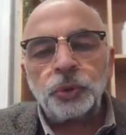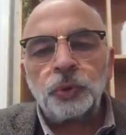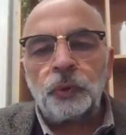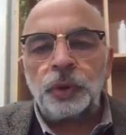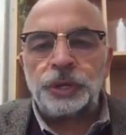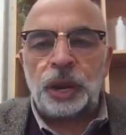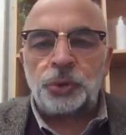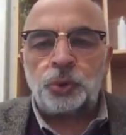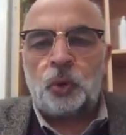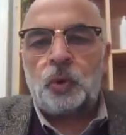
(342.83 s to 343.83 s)
which are
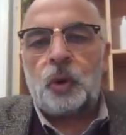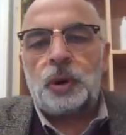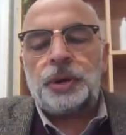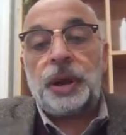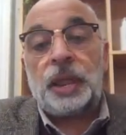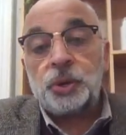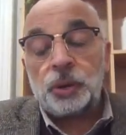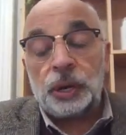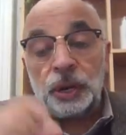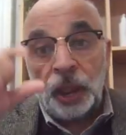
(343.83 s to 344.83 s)
so-called natural,
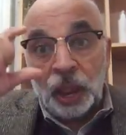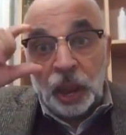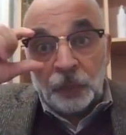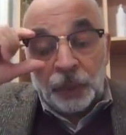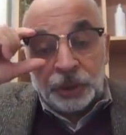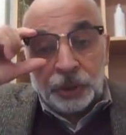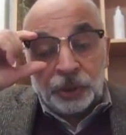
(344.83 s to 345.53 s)
but